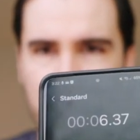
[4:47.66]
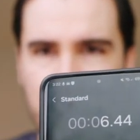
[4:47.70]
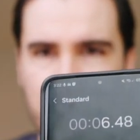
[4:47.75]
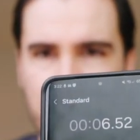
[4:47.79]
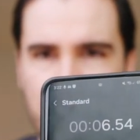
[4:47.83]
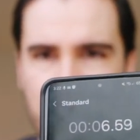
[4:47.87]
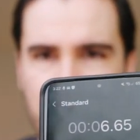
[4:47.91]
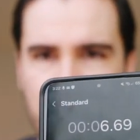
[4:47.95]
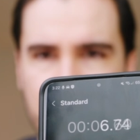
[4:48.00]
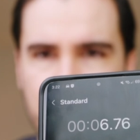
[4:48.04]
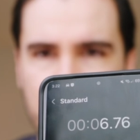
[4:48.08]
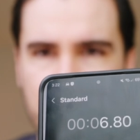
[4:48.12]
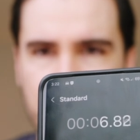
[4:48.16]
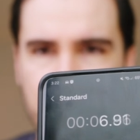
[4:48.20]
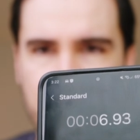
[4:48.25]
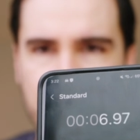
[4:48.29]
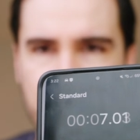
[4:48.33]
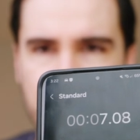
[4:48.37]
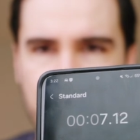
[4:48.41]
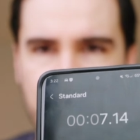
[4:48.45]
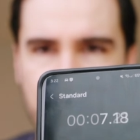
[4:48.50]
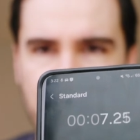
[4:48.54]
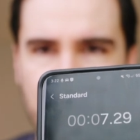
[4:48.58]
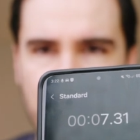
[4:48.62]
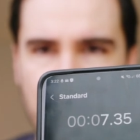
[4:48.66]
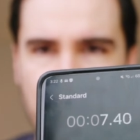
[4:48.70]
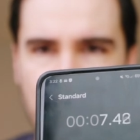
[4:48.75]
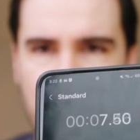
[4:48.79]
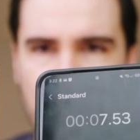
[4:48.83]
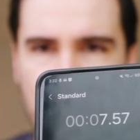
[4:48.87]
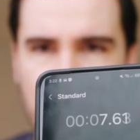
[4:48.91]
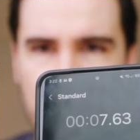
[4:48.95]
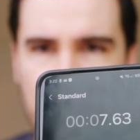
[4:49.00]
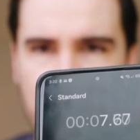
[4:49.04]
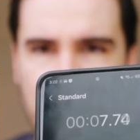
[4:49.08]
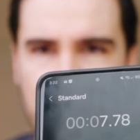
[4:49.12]
mute?
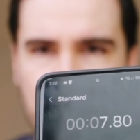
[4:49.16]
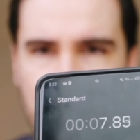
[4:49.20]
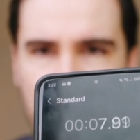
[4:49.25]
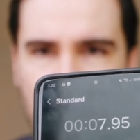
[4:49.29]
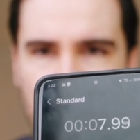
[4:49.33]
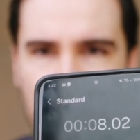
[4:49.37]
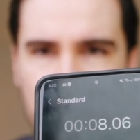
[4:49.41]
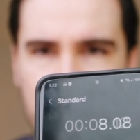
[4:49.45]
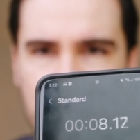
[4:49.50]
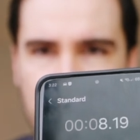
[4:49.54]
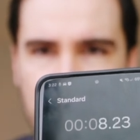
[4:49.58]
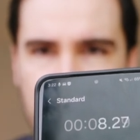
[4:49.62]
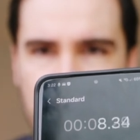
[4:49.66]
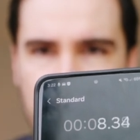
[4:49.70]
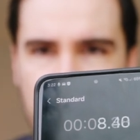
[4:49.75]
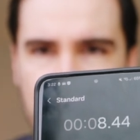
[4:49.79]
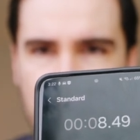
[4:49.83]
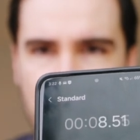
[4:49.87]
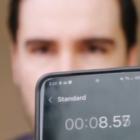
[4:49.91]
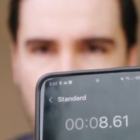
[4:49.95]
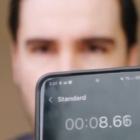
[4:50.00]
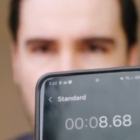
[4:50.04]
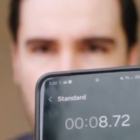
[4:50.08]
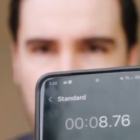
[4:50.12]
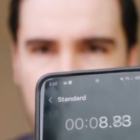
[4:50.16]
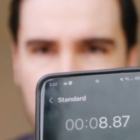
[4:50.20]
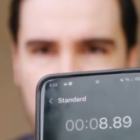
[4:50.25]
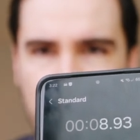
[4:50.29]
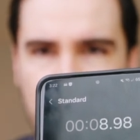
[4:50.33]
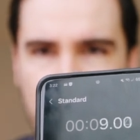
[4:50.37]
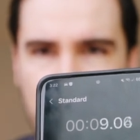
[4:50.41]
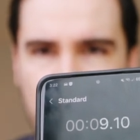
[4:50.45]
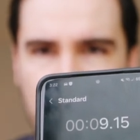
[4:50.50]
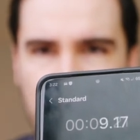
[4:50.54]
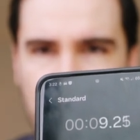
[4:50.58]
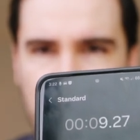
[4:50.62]
So this is on the
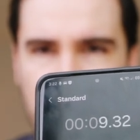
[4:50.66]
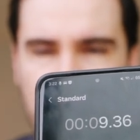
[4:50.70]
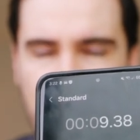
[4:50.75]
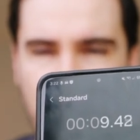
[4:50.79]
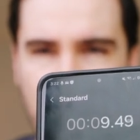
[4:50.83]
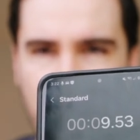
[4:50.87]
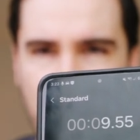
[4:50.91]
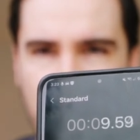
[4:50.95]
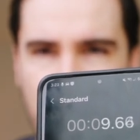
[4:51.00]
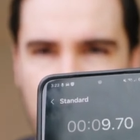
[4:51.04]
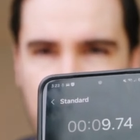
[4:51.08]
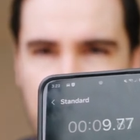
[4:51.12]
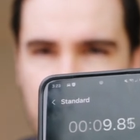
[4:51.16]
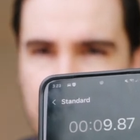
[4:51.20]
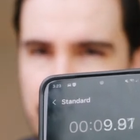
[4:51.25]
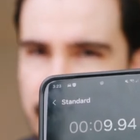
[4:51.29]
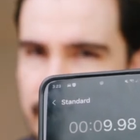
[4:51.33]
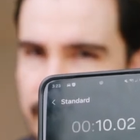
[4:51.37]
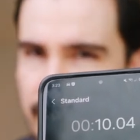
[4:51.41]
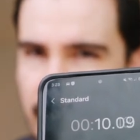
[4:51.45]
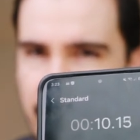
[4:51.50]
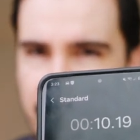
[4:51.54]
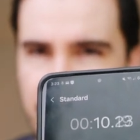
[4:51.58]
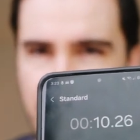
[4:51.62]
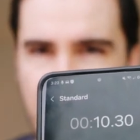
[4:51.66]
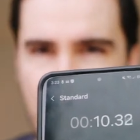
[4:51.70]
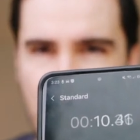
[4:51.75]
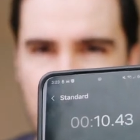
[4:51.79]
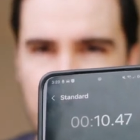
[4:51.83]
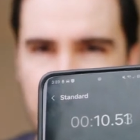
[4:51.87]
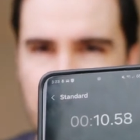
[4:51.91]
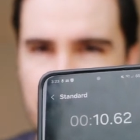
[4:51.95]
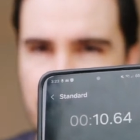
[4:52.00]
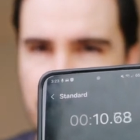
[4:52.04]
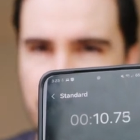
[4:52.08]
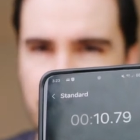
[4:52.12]
mute, and right now
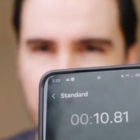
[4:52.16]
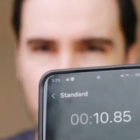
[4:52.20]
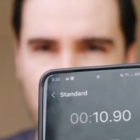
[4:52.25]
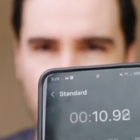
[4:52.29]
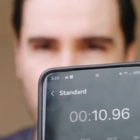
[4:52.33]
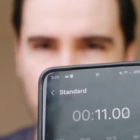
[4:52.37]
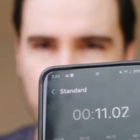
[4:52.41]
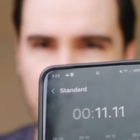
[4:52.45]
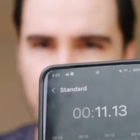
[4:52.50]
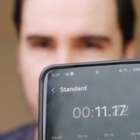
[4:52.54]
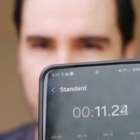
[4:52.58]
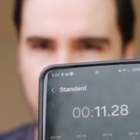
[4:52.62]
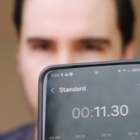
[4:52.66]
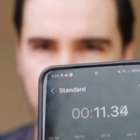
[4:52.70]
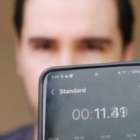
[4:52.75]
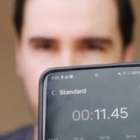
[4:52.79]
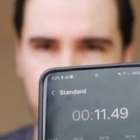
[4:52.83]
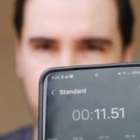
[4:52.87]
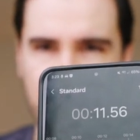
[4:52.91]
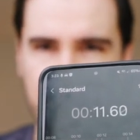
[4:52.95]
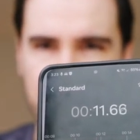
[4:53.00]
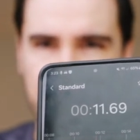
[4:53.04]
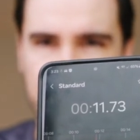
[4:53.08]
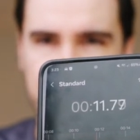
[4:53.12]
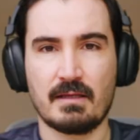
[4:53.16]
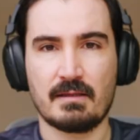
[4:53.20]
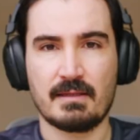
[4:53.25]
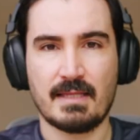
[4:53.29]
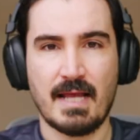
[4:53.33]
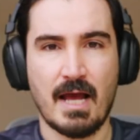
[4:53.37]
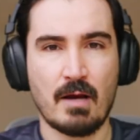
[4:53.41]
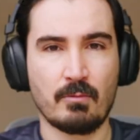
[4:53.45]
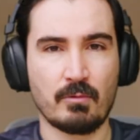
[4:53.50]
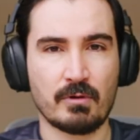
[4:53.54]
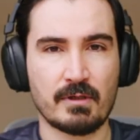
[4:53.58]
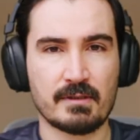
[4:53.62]
it doesn't record anything.
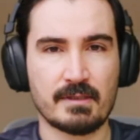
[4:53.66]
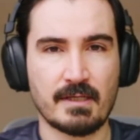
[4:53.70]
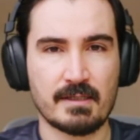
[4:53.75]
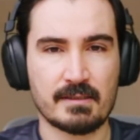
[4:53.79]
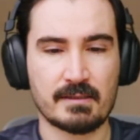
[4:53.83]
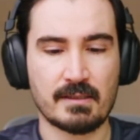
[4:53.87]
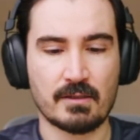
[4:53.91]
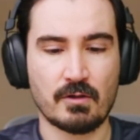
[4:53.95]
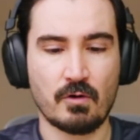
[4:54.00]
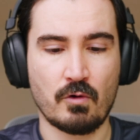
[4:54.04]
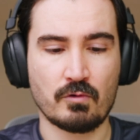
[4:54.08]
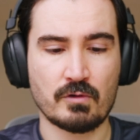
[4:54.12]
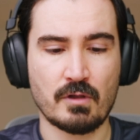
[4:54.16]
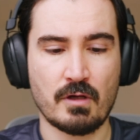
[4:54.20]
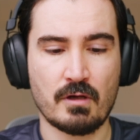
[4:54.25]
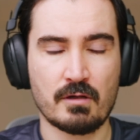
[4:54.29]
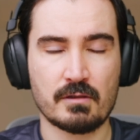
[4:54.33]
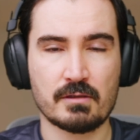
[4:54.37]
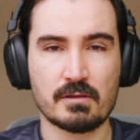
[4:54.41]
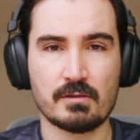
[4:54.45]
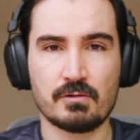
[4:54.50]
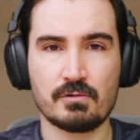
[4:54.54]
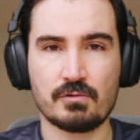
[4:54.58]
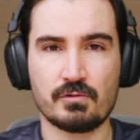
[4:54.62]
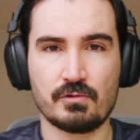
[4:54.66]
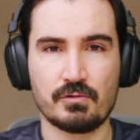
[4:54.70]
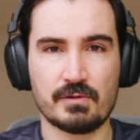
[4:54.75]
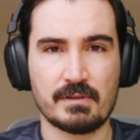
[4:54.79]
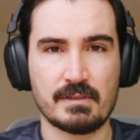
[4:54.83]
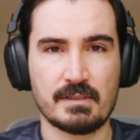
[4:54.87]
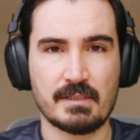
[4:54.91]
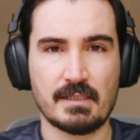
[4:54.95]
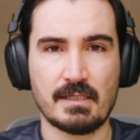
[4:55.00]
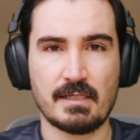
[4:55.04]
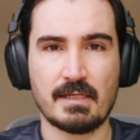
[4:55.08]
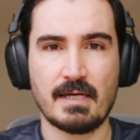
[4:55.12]
Now I'm going to test the GODOX to
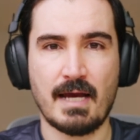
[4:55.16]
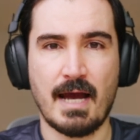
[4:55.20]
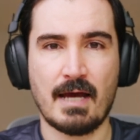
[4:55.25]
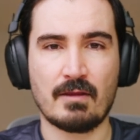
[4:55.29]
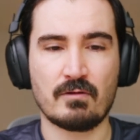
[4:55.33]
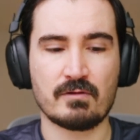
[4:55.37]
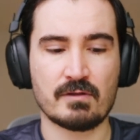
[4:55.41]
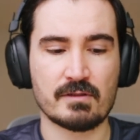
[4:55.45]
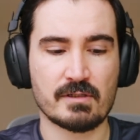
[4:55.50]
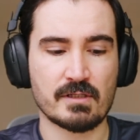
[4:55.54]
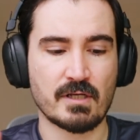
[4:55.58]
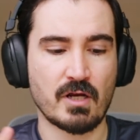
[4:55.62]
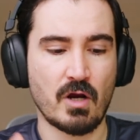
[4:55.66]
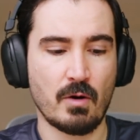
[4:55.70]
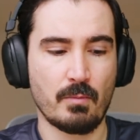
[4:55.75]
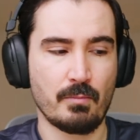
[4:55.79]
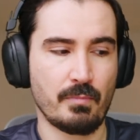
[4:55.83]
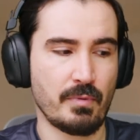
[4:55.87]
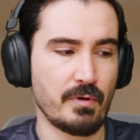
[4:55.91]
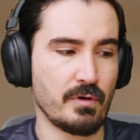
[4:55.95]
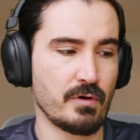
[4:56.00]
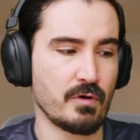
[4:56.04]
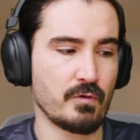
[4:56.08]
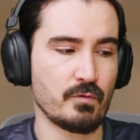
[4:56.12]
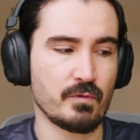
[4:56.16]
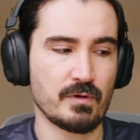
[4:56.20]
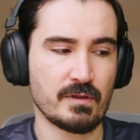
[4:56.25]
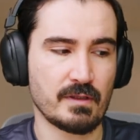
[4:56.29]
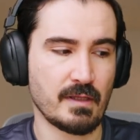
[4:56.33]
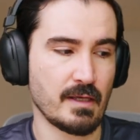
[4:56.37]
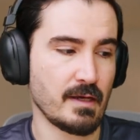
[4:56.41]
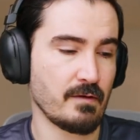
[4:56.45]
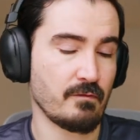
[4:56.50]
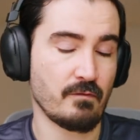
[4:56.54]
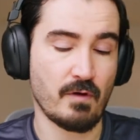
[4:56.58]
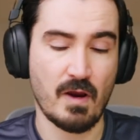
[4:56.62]
see how does it compare with
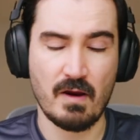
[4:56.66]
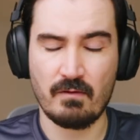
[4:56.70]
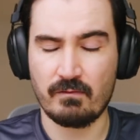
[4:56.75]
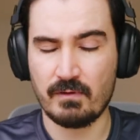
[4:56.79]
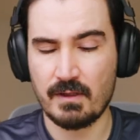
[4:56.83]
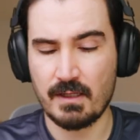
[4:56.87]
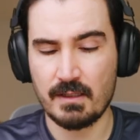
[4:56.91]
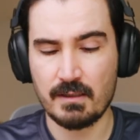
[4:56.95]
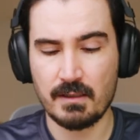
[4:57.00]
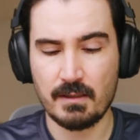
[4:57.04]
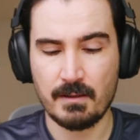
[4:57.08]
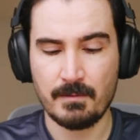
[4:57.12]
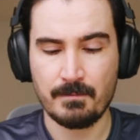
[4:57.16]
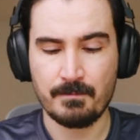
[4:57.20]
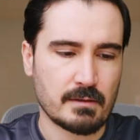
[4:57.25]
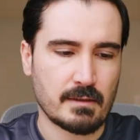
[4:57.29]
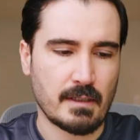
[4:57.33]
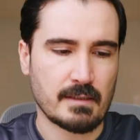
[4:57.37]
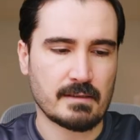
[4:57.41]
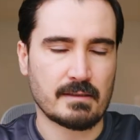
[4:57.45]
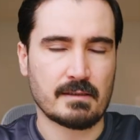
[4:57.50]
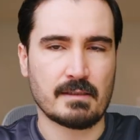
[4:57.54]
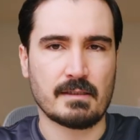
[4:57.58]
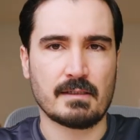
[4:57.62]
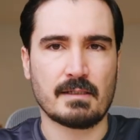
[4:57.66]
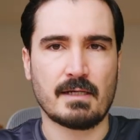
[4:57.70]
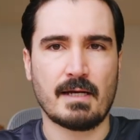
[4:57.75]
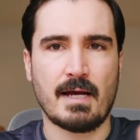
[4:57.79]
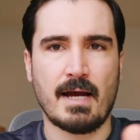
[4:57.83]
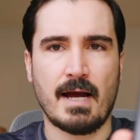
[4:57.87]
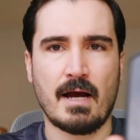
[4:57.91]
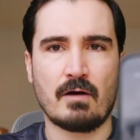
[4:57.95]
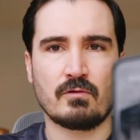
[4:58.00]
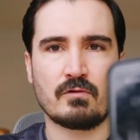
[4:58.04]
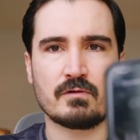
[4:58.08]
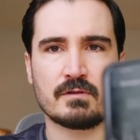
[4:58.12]
the WAVLINK. testing
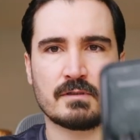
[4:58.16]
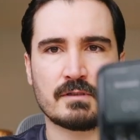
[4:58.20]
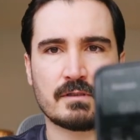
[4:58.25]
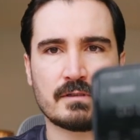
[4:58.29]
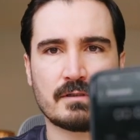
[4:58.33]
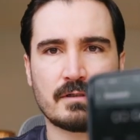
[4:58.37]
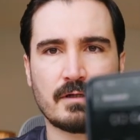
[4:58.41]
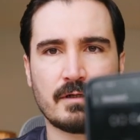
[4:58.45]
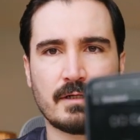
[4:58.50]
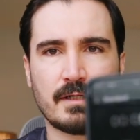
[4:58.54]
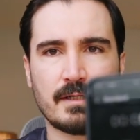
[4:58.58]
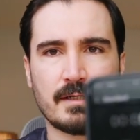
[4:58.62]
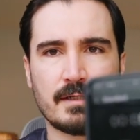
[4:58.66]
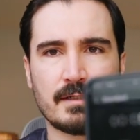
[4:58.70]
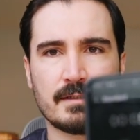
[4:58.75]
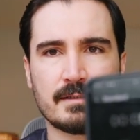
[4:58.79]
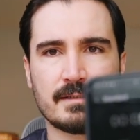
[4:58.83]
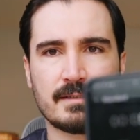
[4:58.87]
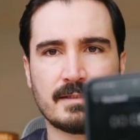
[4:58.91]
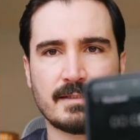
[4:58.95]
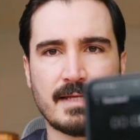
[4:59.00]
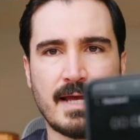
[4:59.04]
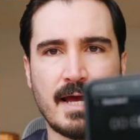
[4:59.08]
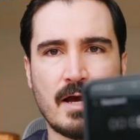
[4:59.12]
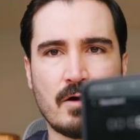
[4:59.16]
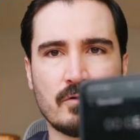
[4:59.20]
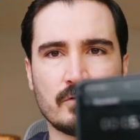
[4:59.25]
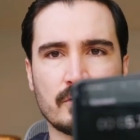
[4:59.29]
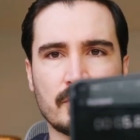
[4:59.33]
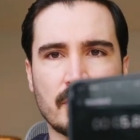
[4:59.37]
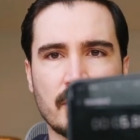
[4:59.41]
how does it gonna sound.